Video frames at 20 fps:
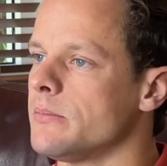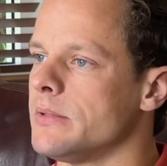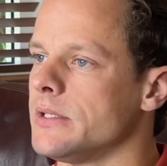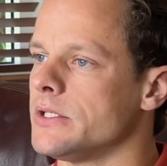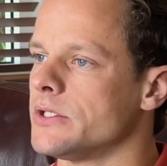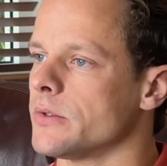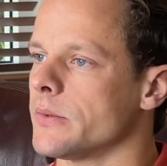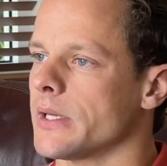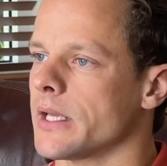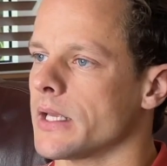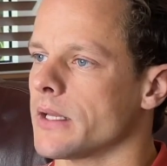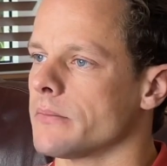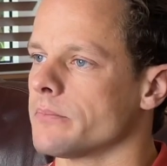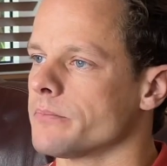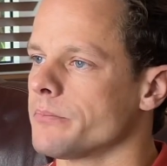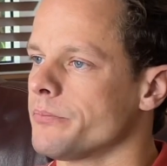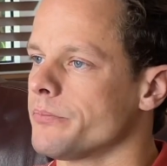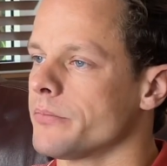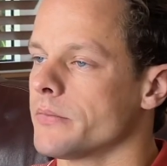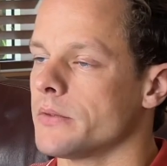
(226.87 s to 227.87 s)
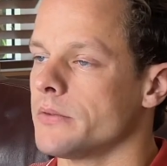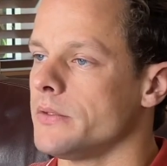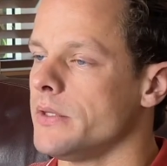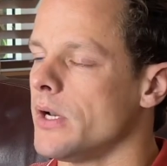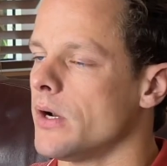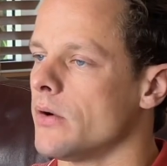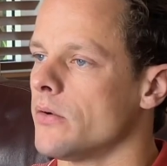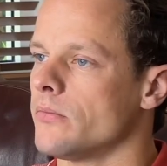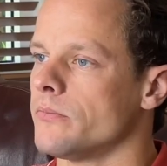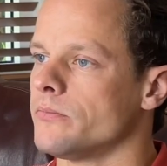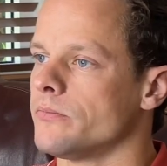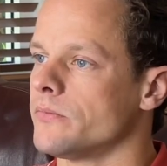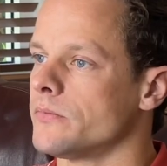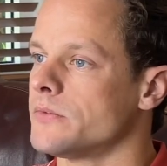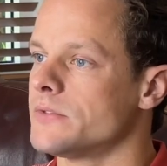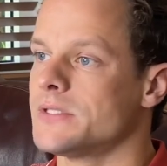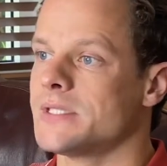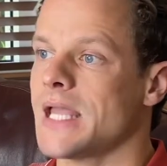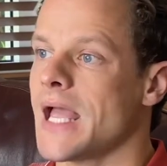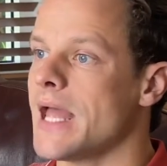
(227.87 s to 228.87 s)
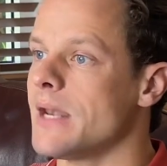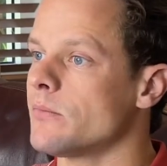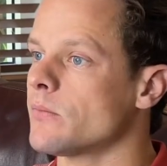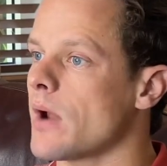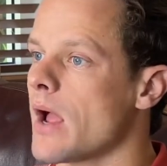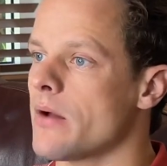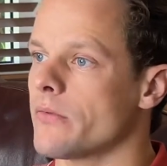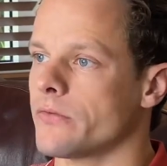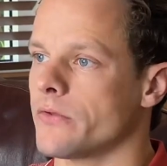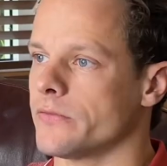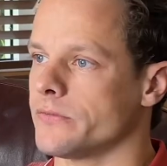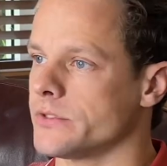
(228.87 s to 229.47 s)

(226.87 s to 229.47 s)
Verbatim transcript: be doing, you know, 10 rounds of